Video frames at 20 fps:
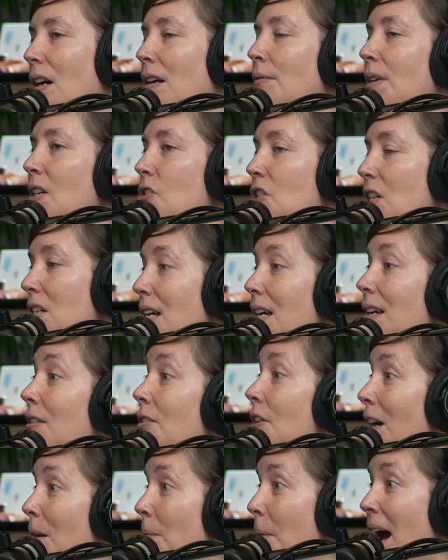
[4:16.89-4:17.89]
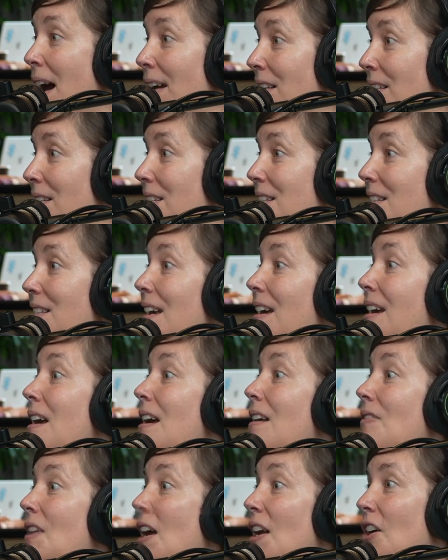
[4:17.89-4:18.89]
And we actually take a look at
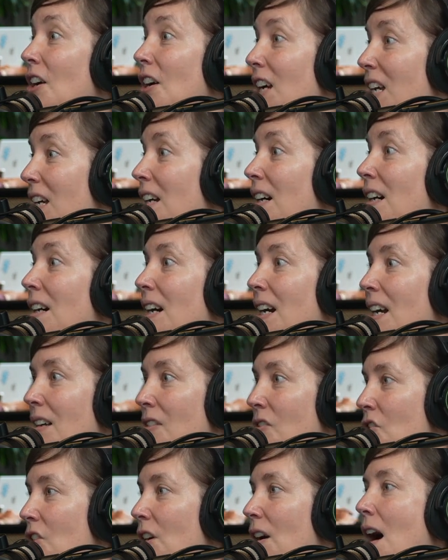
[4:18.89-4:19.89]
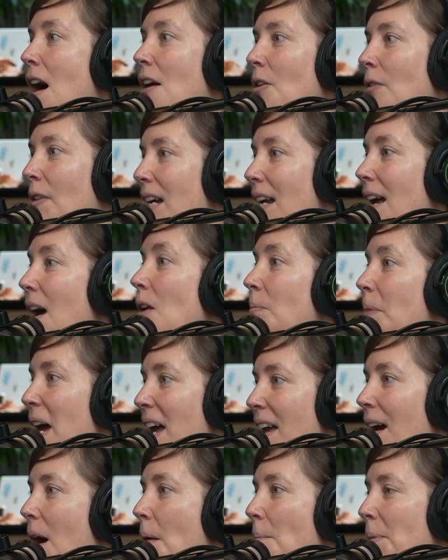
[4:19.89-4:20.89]
patents that are here in Chicagoland, held
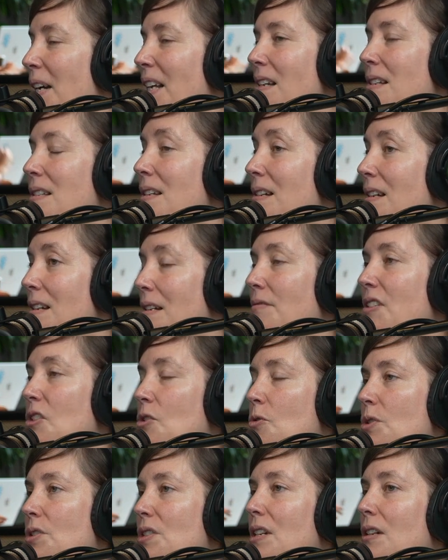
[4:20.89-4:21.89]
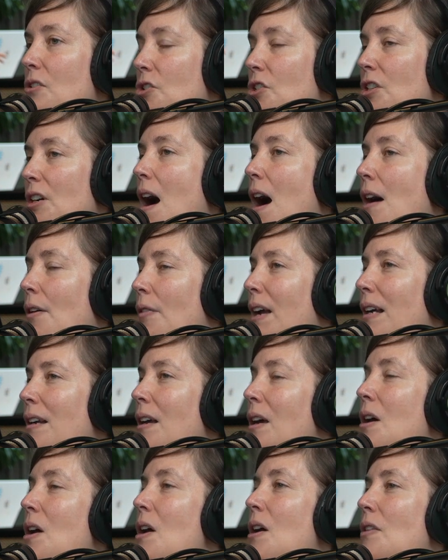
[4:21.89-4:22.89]
by companies and individuals here in Chicagoland.
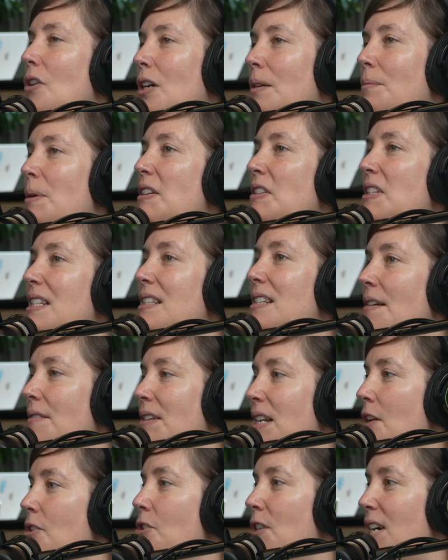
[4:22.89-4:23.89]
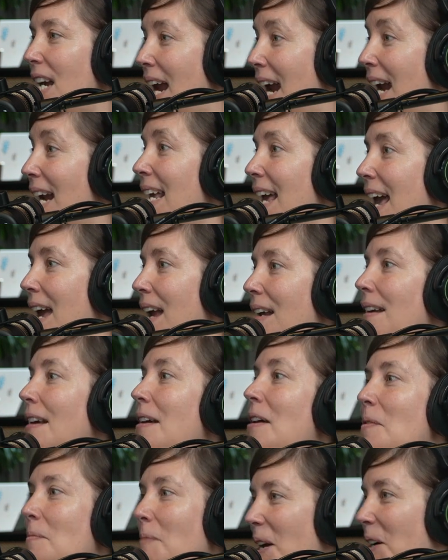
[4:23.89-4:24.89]
There are about 788.
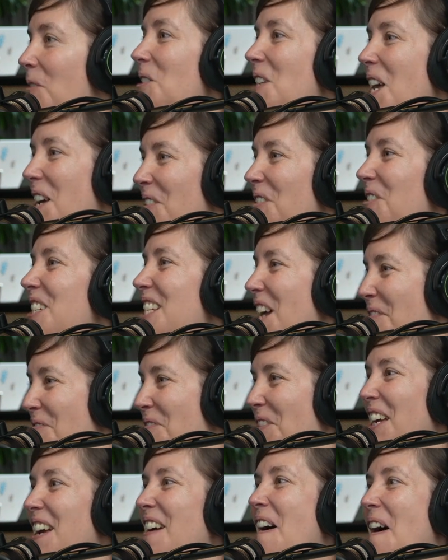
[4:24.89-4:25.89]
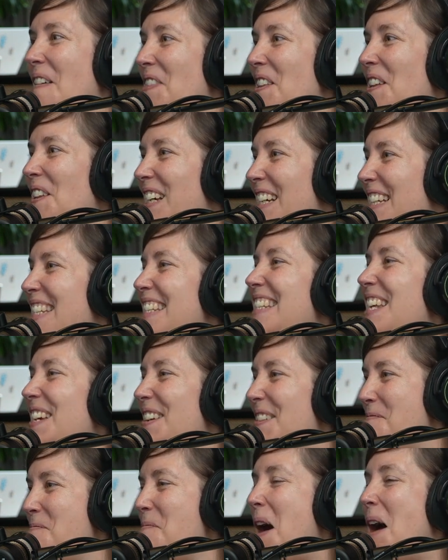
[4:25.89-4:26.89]
Mycocyle is definitely on the list
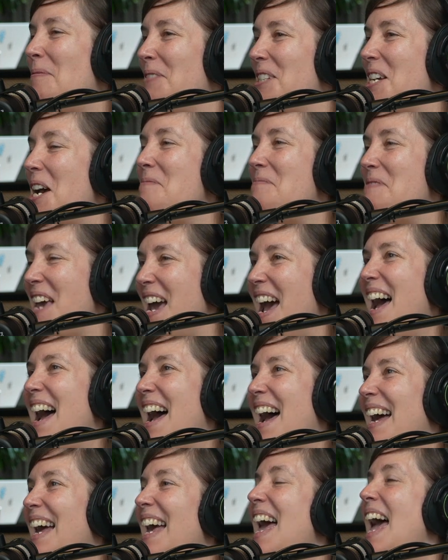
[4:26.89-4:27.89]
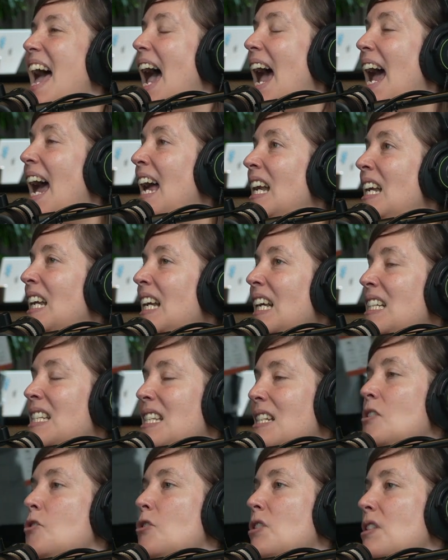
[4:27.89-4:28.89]
that popped up. Yeah. And
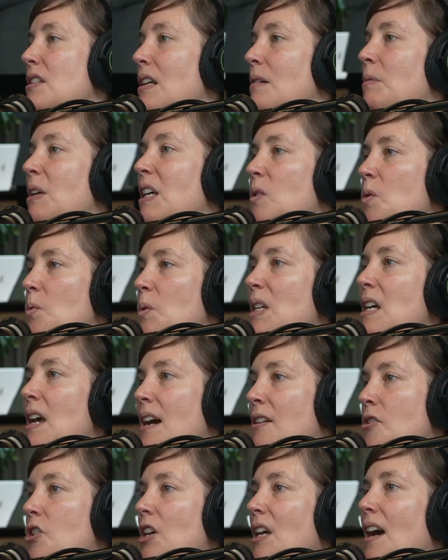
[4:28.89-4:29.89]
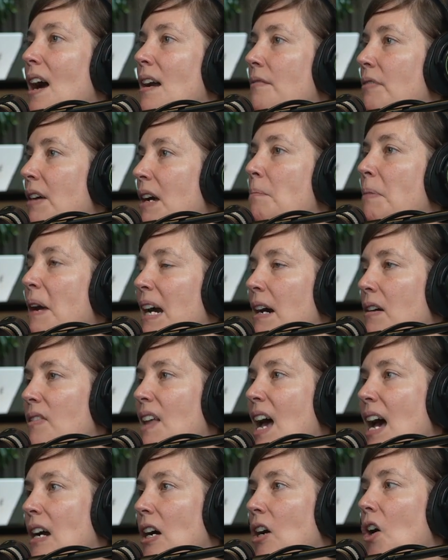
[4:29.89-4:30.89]
it's interesting because we actually kind of compared
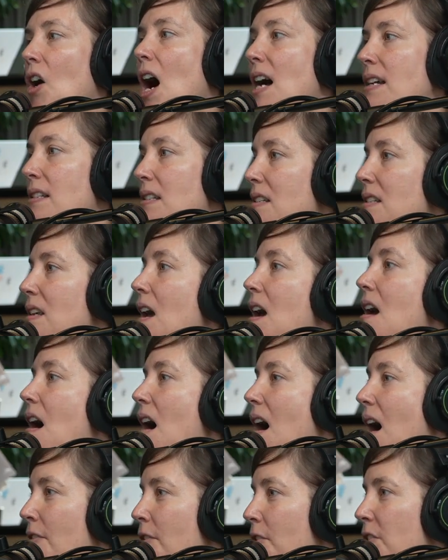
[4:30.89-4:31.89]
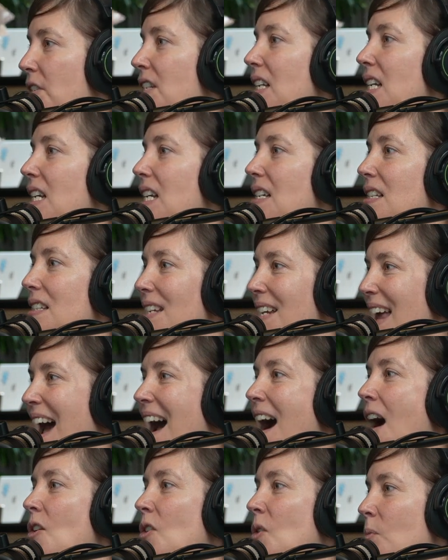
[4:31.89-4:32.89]
that across other cities and
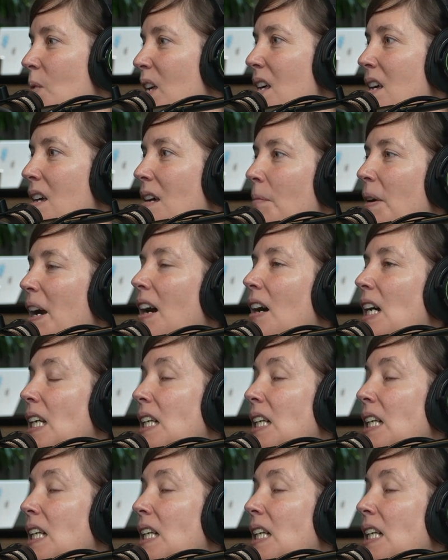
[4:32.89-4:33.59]
how do we compare.